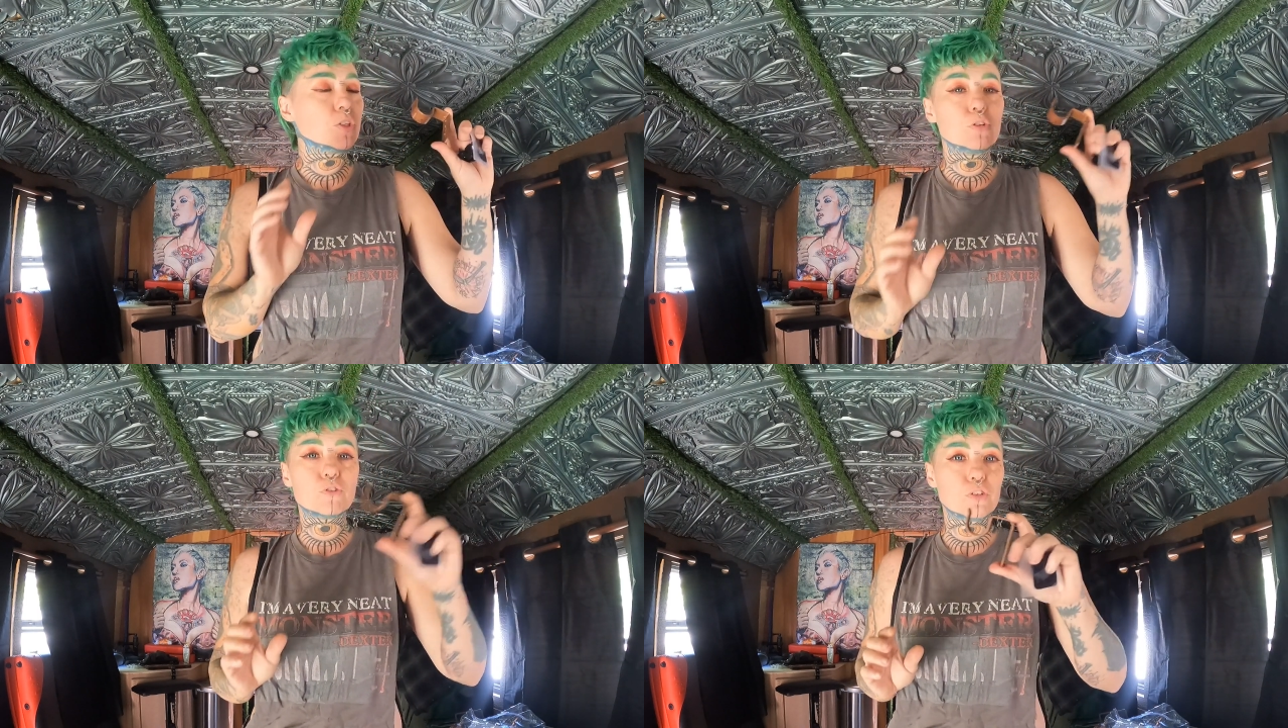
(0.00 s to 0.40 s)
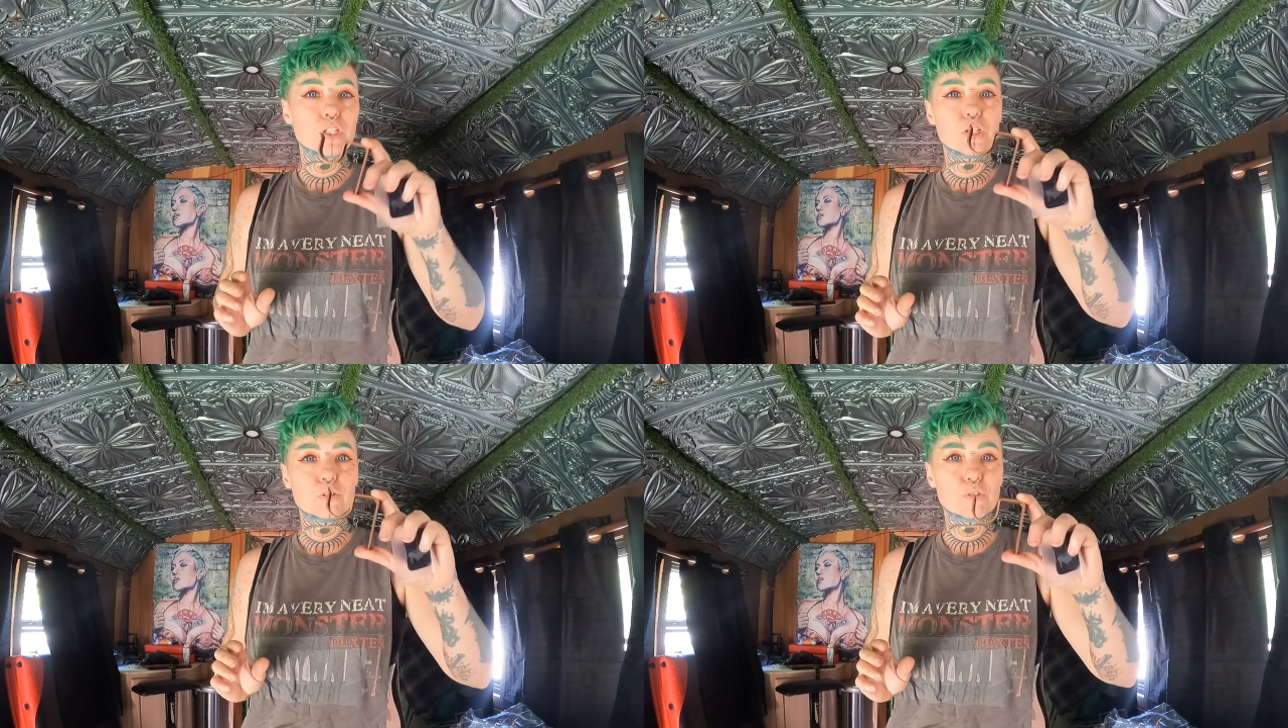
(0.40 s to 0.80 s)

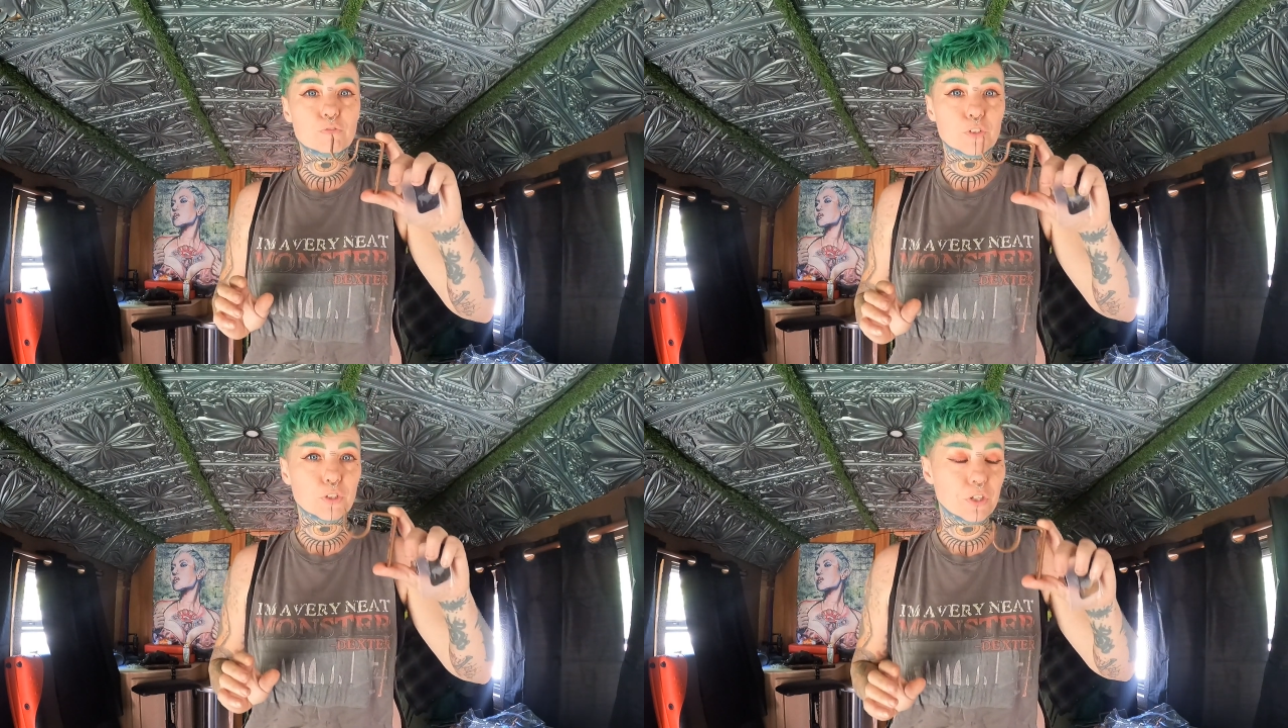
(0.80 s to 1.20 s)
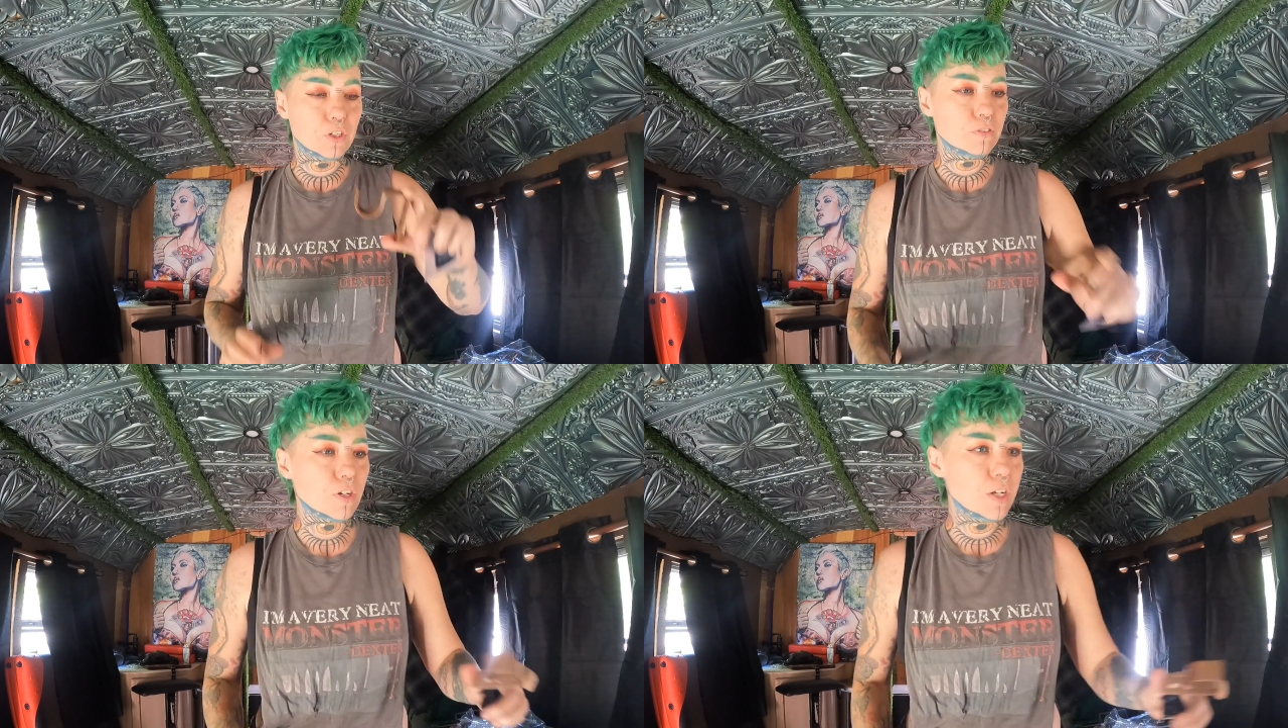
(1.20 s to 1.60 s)
usually use for your
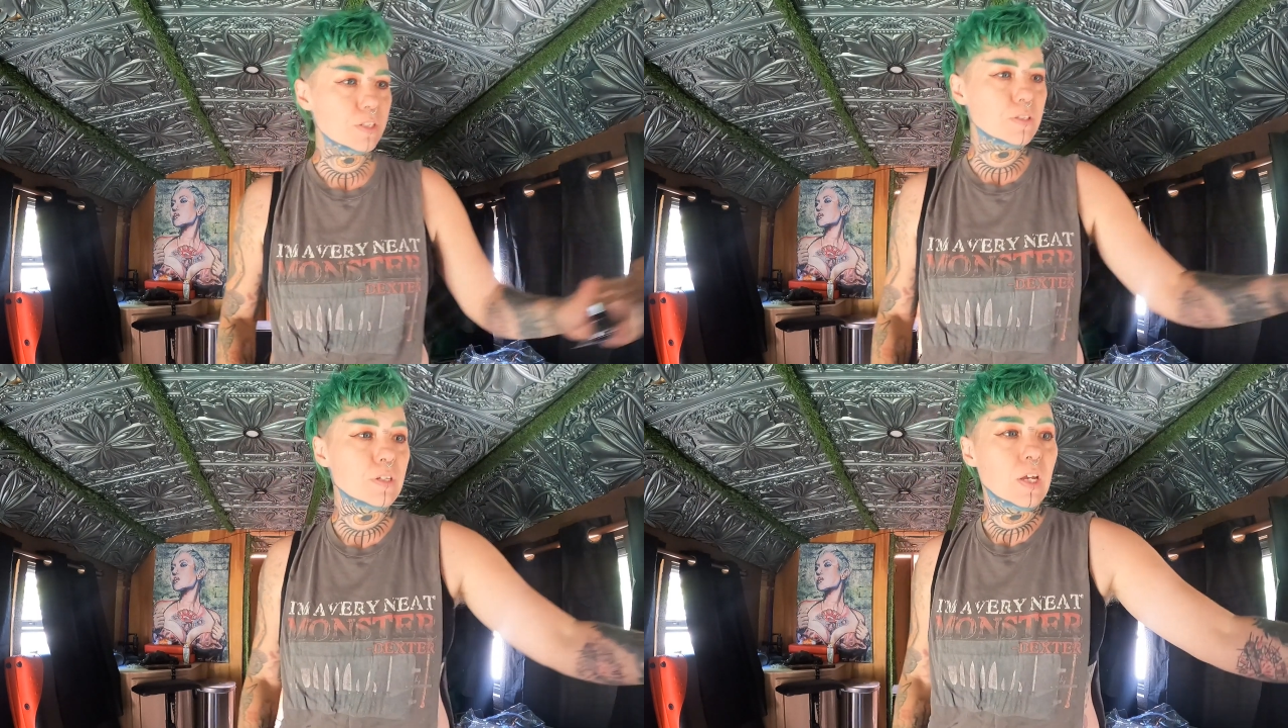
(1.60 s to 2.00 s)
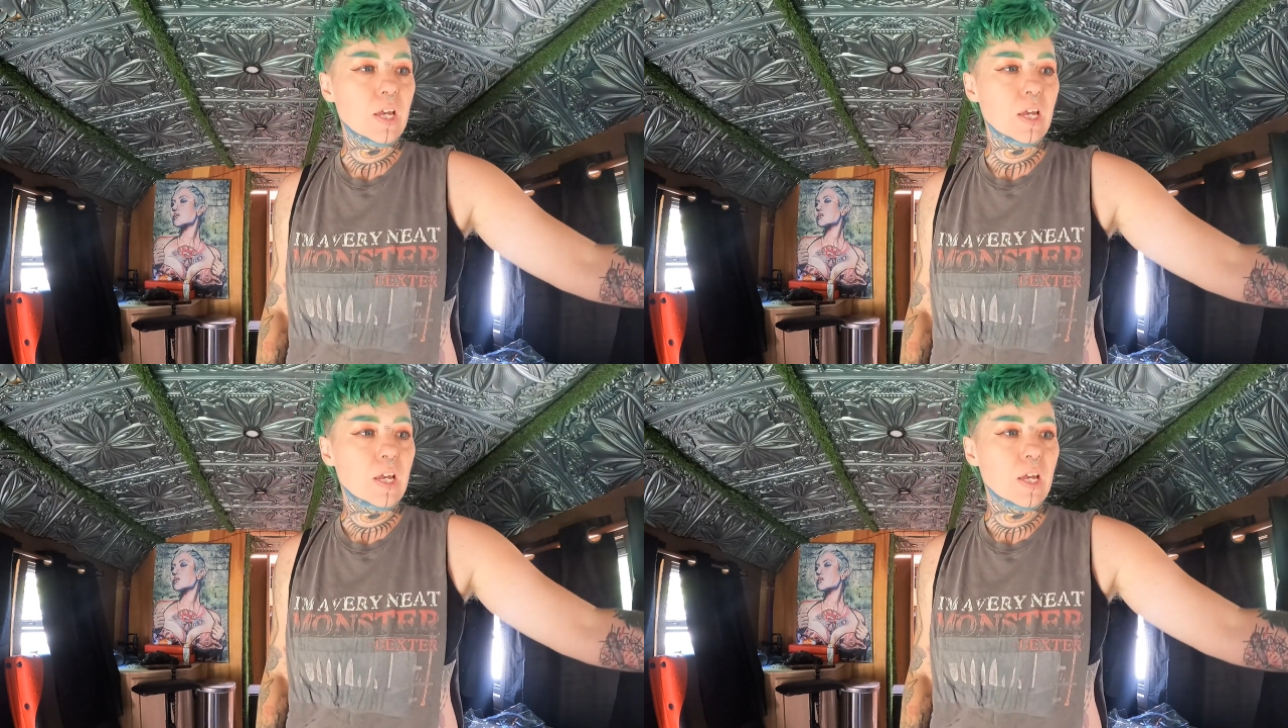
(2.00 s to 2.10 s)
curtain rods.